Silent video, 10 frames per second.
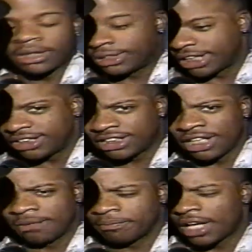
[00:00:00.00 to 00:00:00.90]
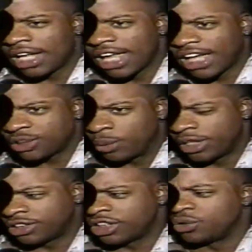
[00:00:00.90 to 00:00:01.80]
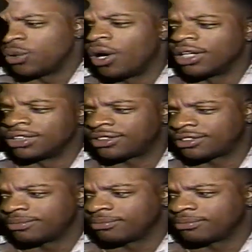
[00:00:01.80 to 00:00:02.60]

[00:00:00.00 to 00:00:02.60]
In D.C. Our last one is in New Orleans.